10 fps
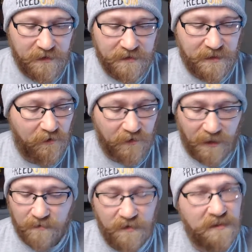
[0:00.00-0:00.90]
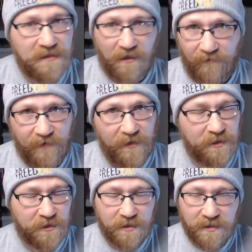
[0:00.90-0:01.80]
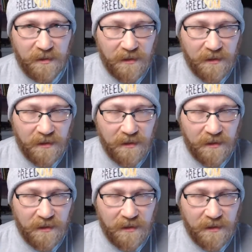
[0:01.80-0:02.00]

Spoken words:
is there not to be selfish and just